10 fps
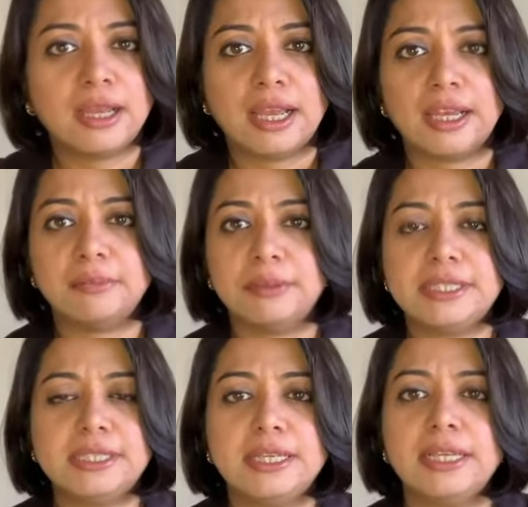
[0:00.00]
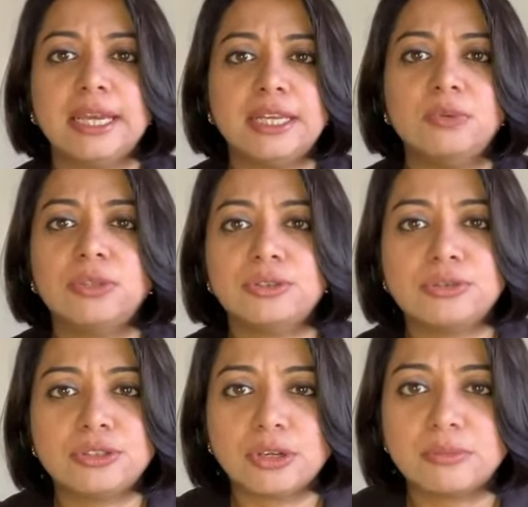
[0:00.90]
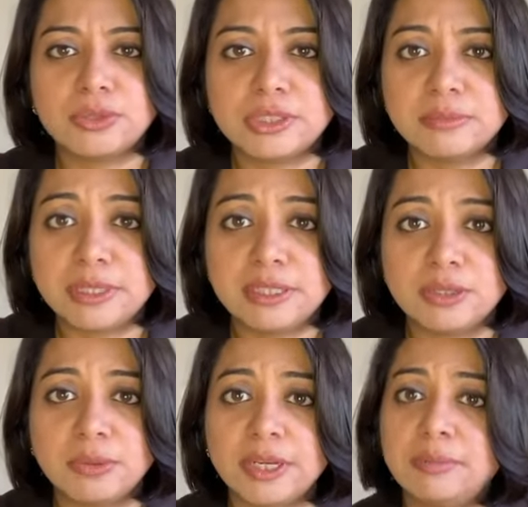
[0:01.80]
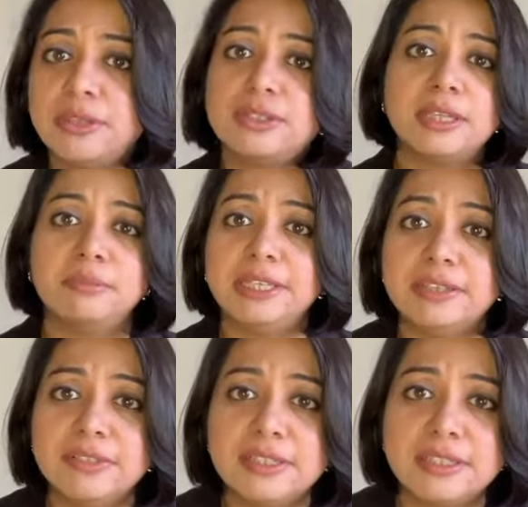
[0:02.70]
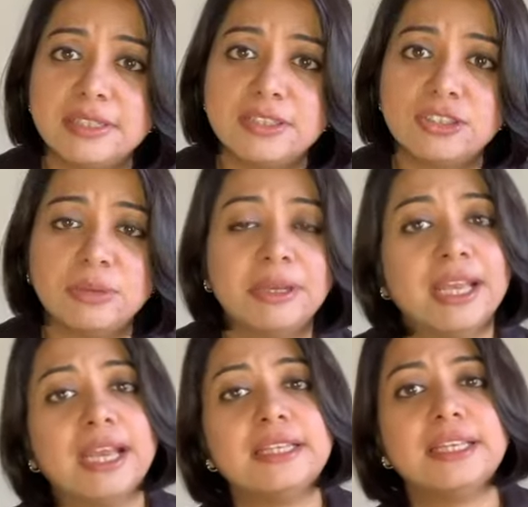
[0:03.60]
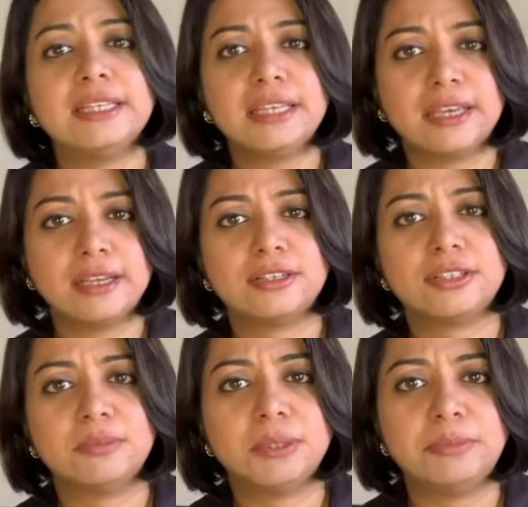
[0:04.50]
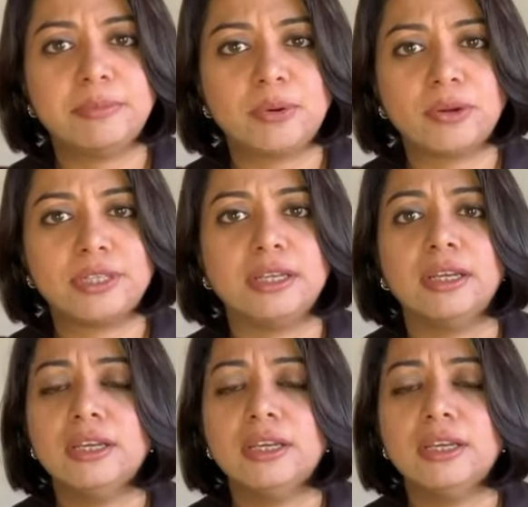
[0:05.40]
and basically anyone who's not Muslim needn't worry because they'll be given citizenship, and then the NRC will be brought in.